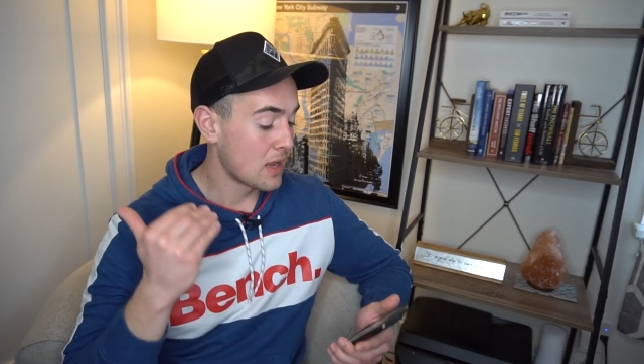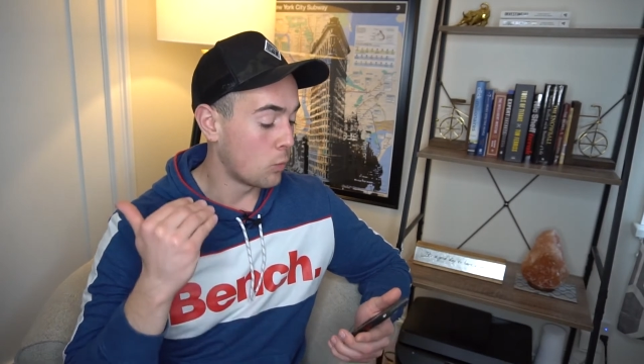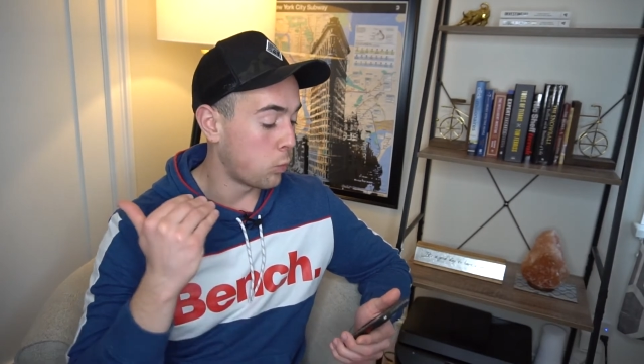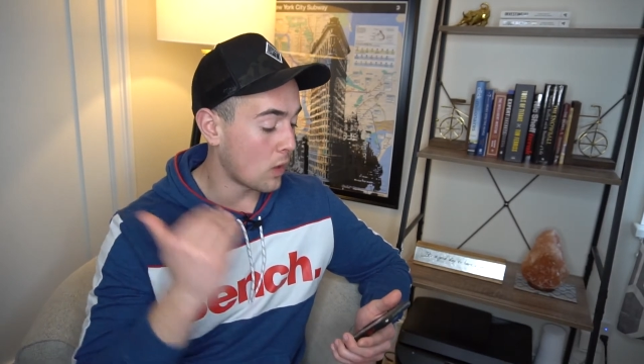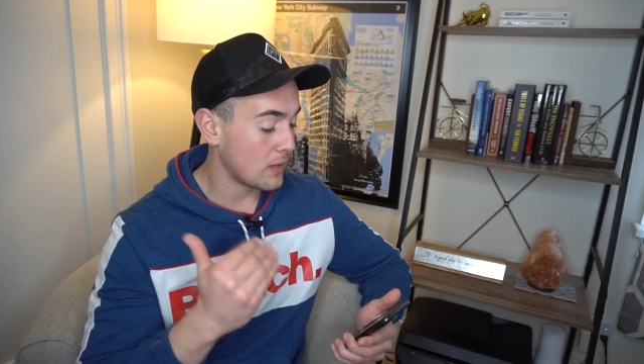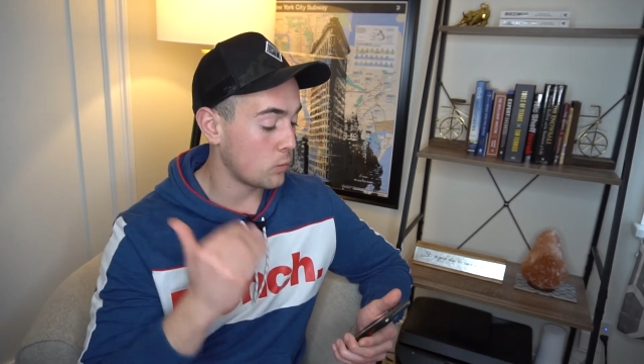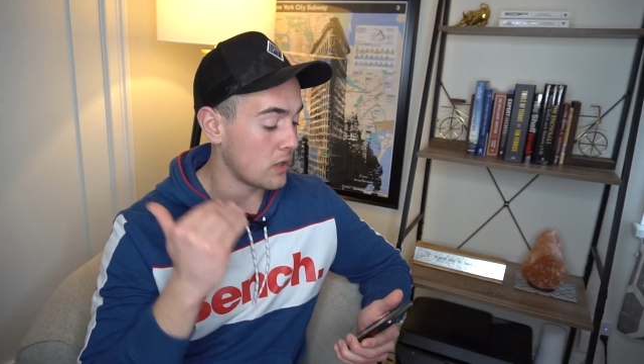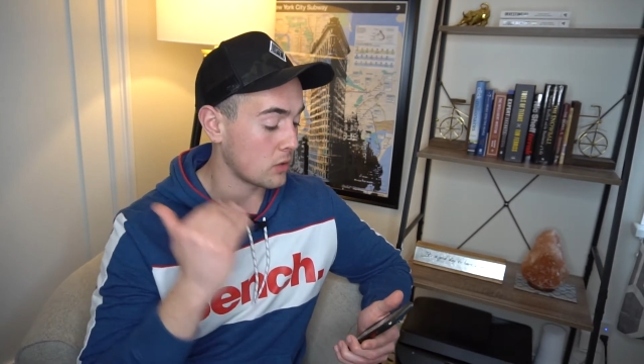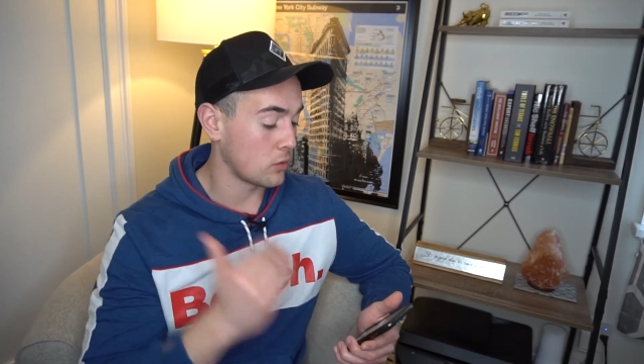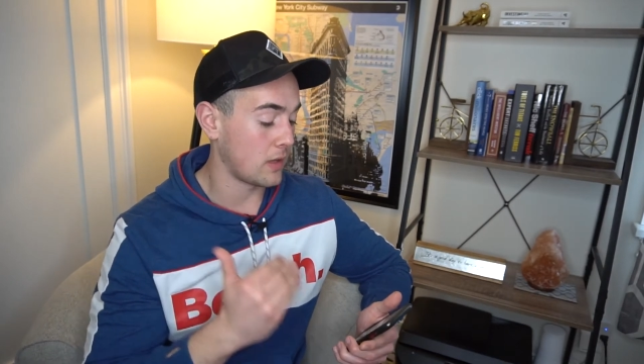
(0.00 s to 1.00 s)
what we
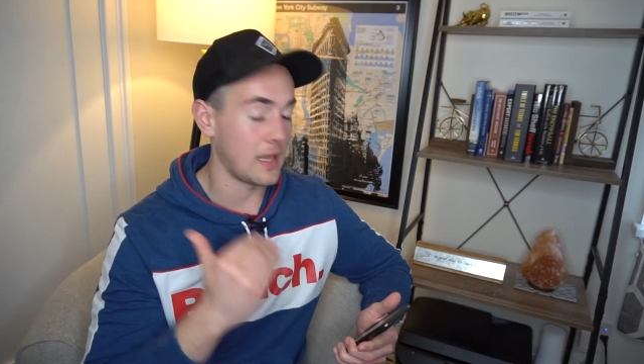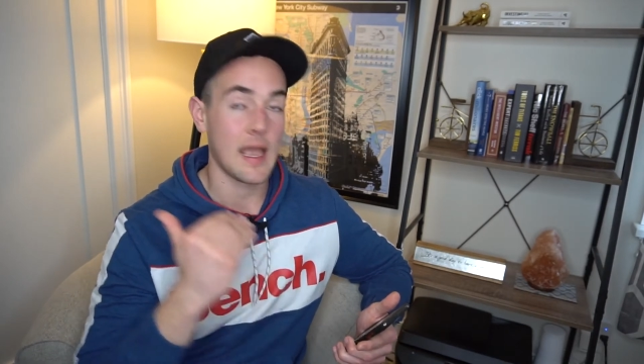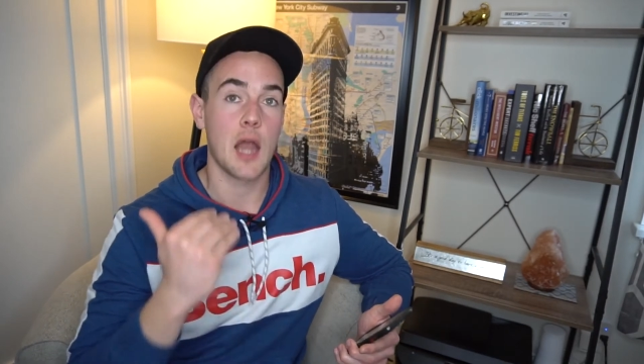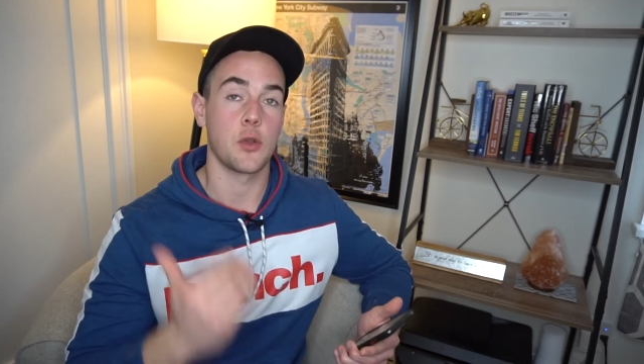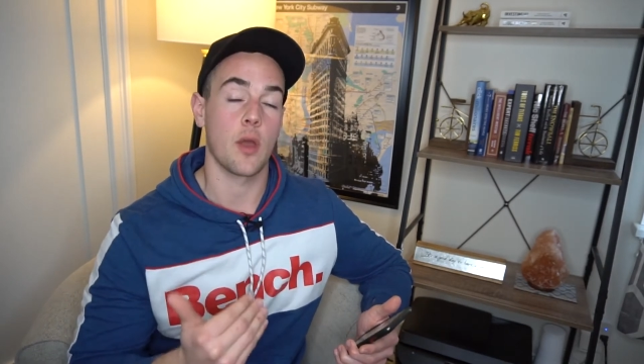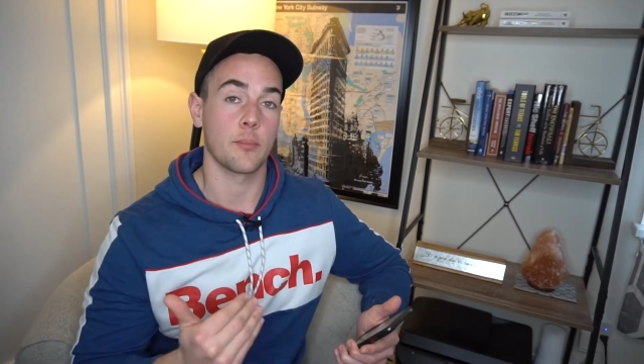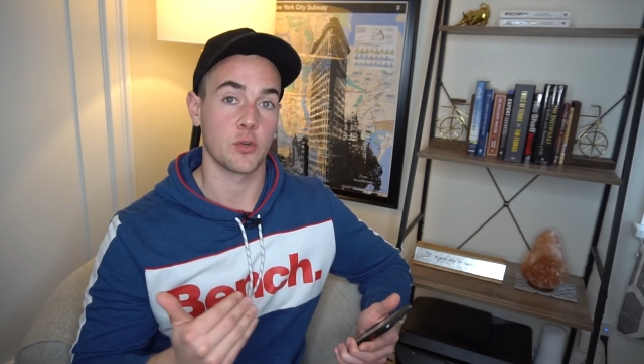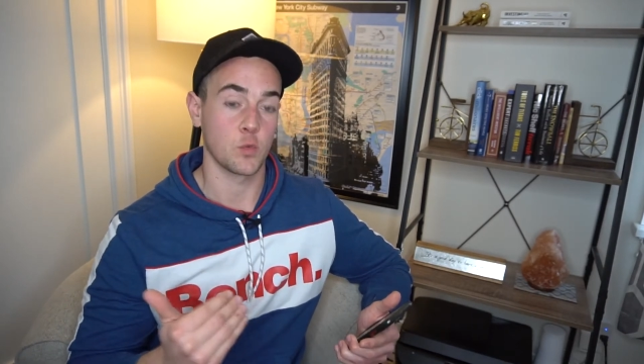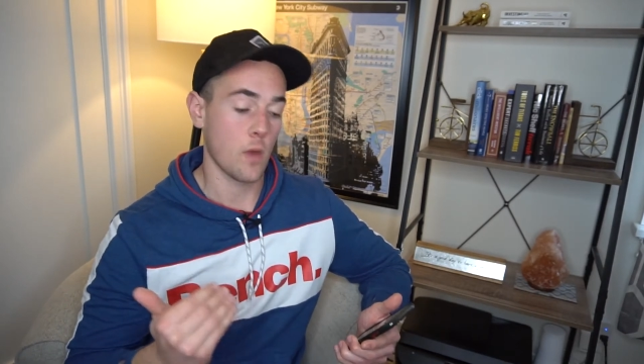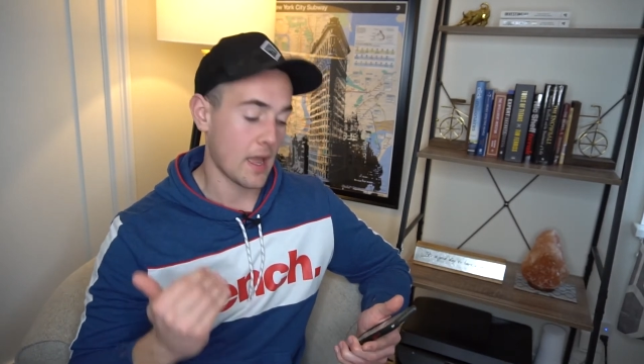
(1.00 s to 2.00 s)
are looking at
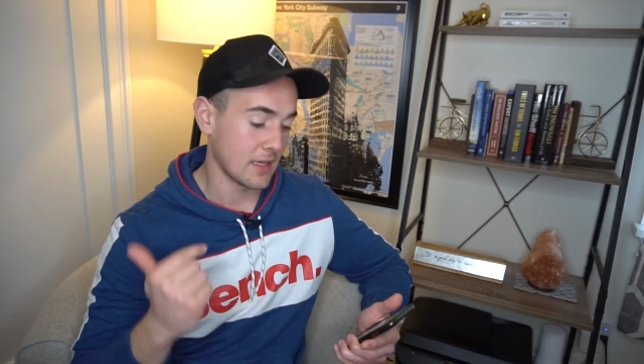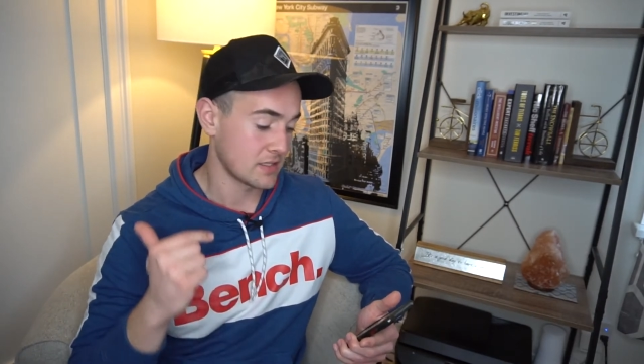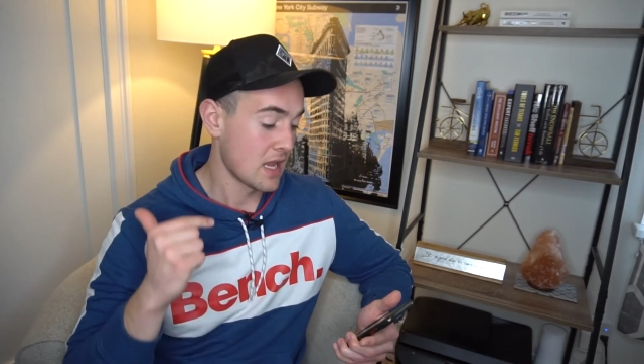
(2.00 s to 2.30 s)
numbers-wise.